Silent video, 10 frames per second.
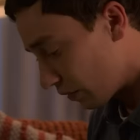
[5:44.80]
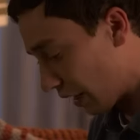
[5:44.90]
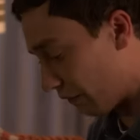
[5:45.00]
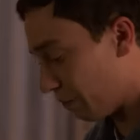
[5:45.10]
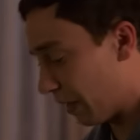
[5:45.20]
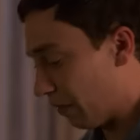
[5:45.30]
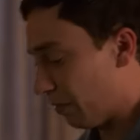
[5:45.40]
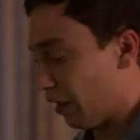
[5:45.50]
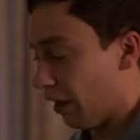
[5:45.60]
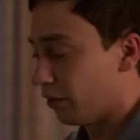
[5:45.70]
They have a baby
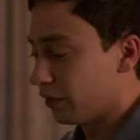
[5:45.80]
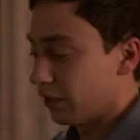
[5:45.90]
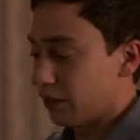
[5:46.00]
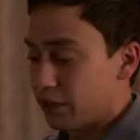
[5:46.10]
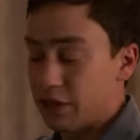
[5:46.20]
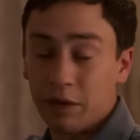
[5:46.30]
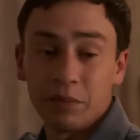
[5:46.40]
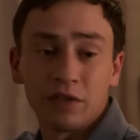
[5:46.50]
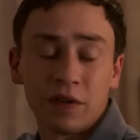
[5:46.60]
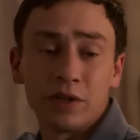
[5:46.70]
now. His name
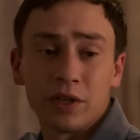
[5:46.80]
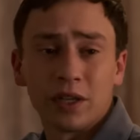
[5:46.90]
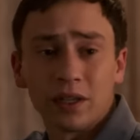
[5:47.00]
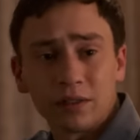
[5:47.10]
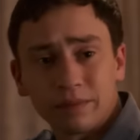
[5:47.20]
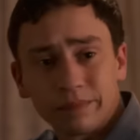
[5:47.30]
is Svenjik.